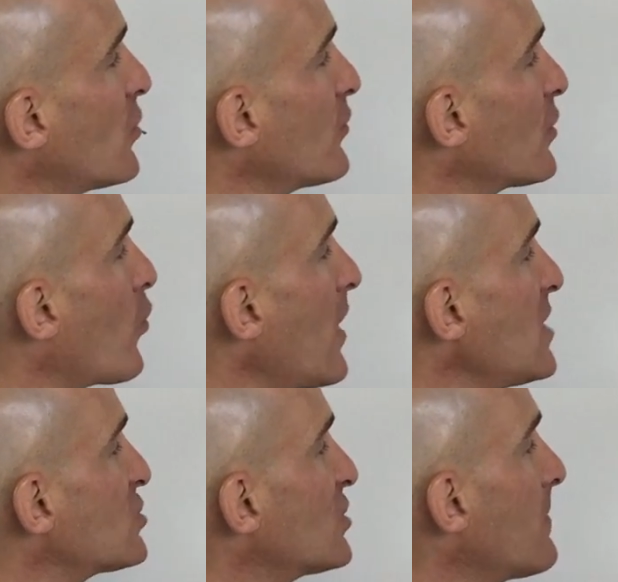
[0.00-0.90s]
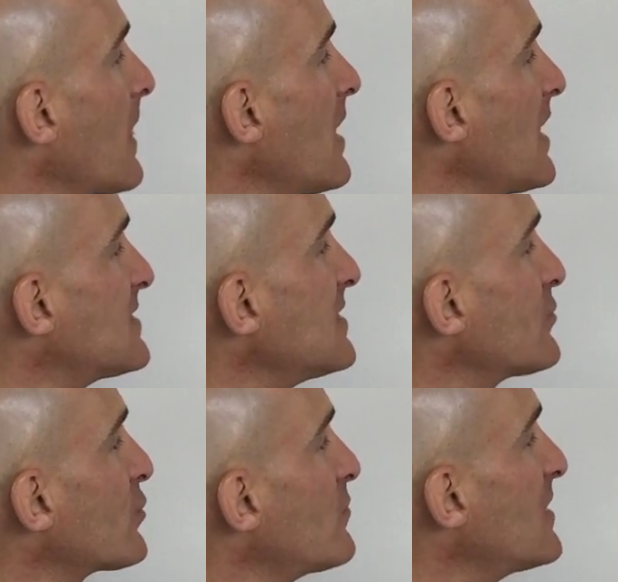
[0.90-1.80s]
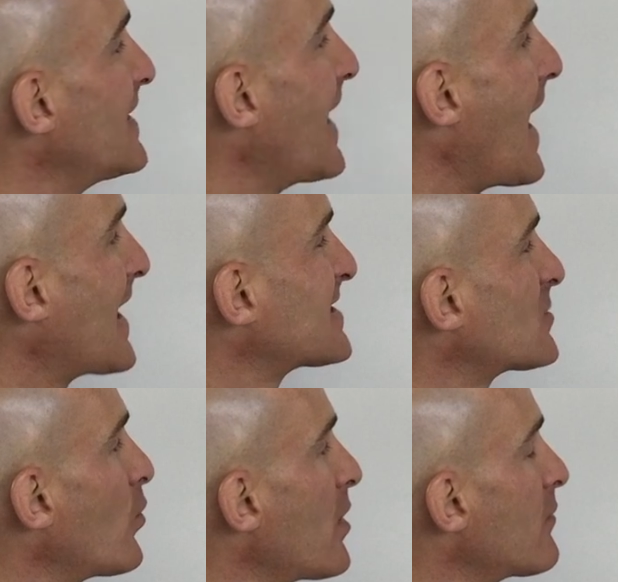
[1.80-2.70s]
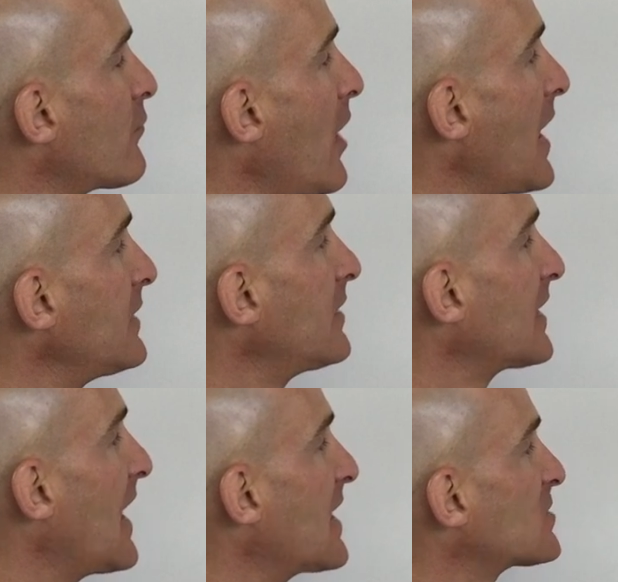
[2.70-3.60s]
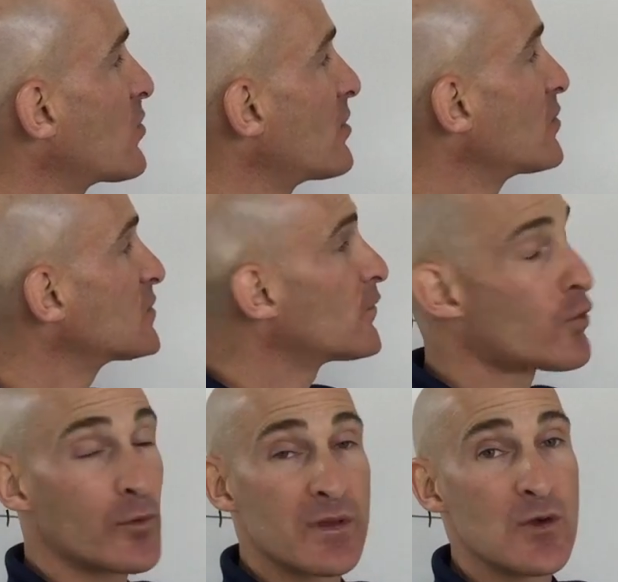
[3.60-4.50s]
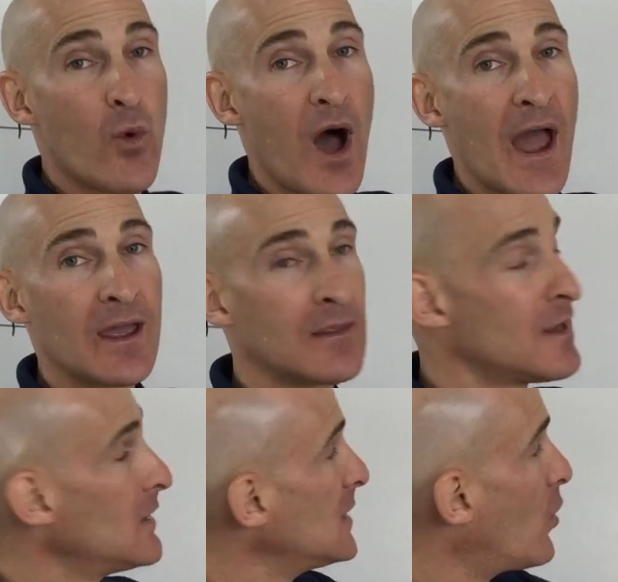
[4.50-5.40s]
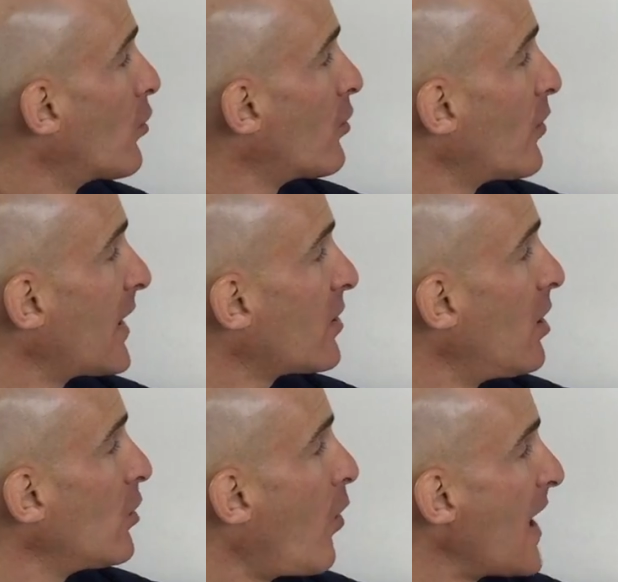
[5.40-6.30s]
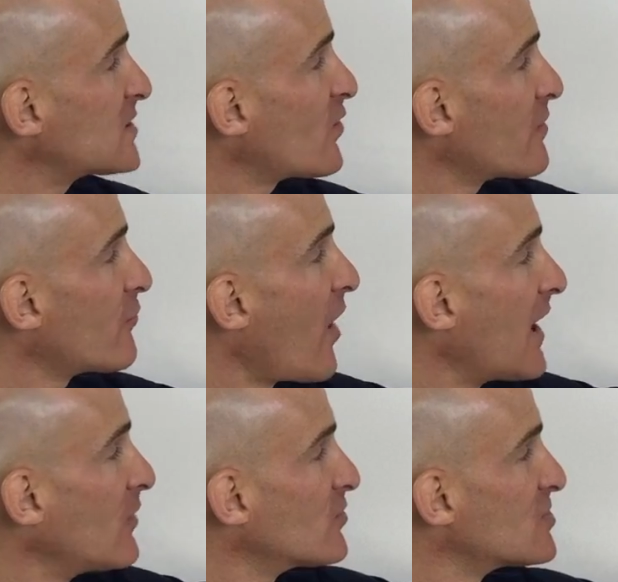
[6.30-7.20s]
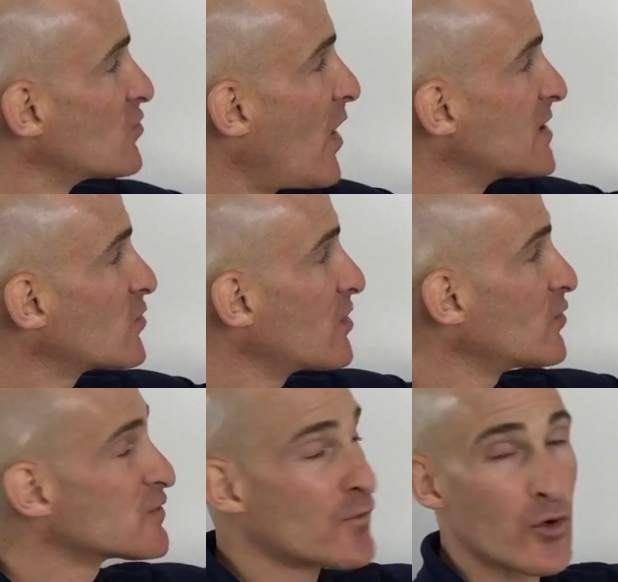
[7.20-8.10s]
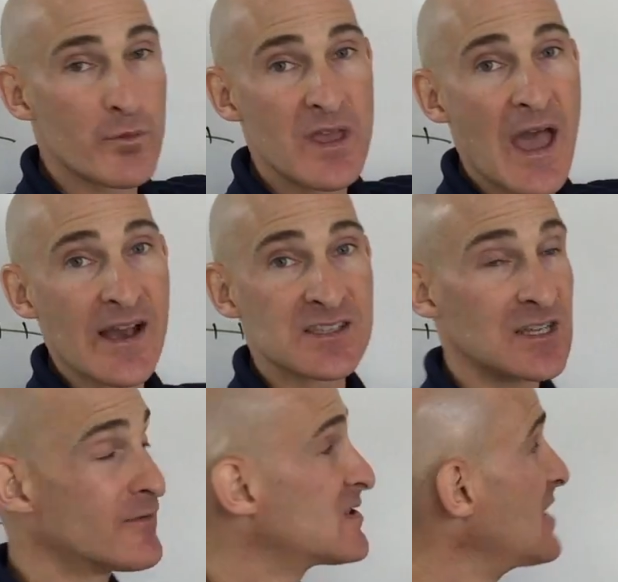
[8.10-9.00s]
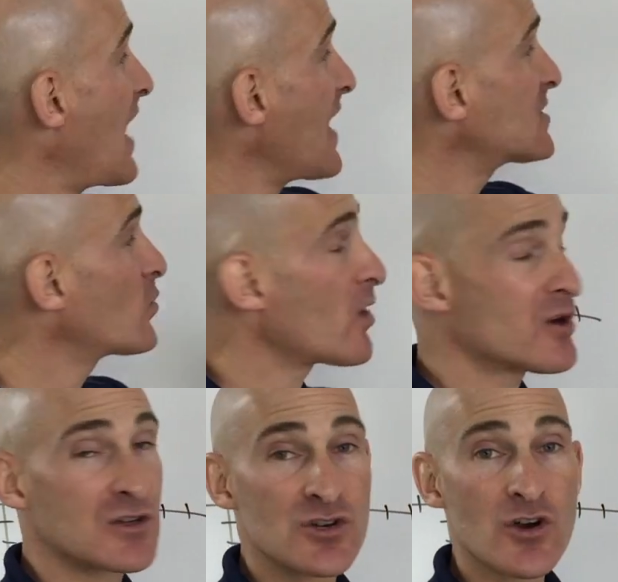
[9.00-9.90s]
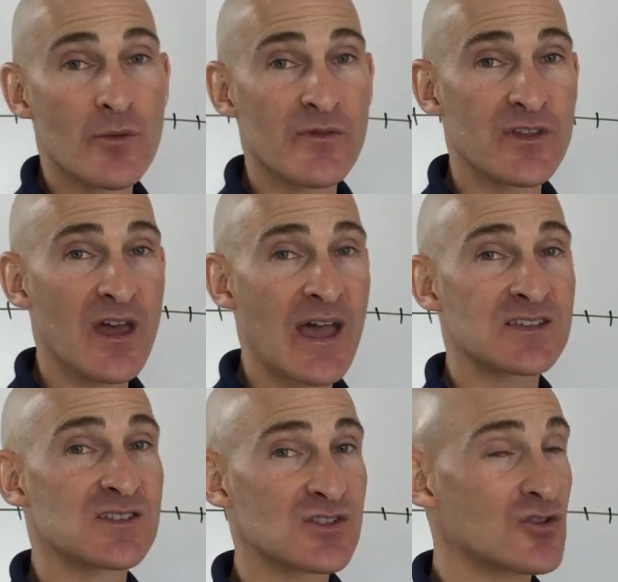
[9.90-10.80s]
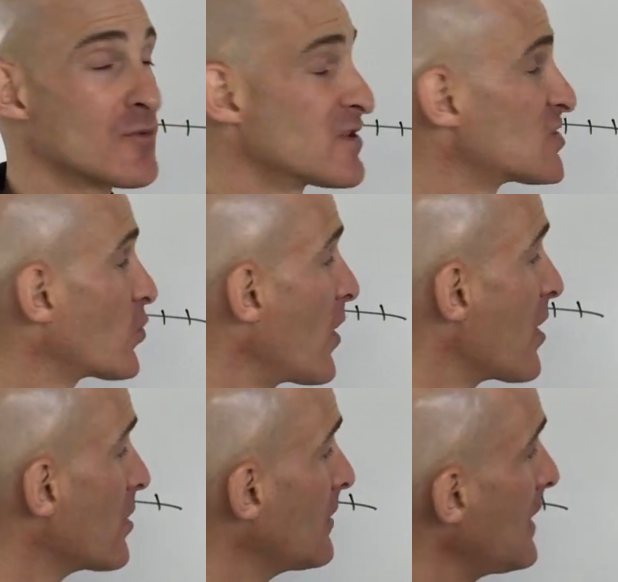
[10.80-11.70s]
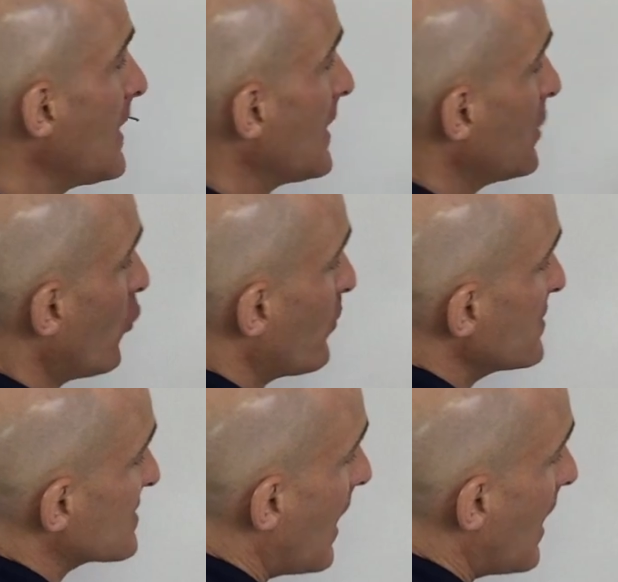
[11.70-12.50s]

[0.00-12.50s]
know, the equation, it's either going to be an x squared variety, like x squared equals 4py, or what I call a y squared variety, which is y squared equals 4px. And if it's the x squared term, if the x is a term that's squared, it opens